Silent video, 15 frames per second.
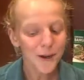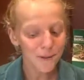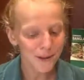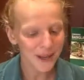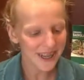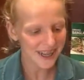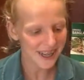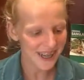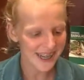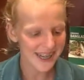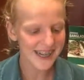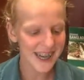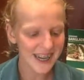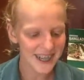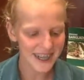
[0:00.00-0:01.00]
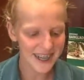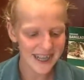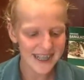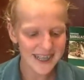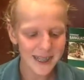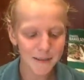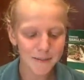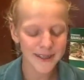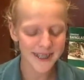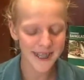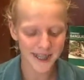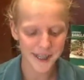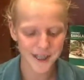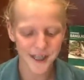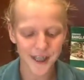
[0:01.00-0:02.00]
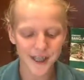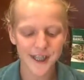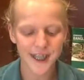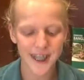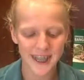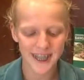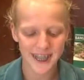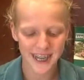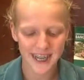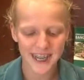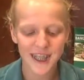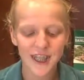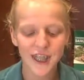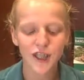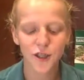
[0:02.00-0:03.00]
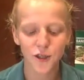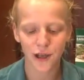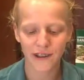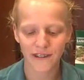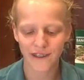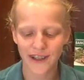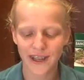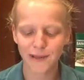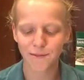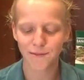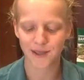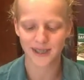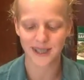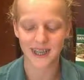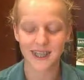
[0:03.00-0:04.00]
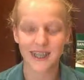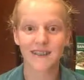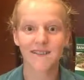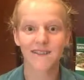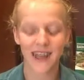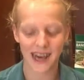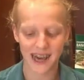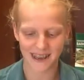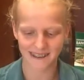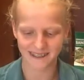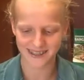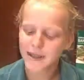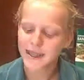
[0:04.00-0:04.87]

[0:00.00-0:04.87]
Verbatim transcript: We can increase our potential to lead joyful and productive lives.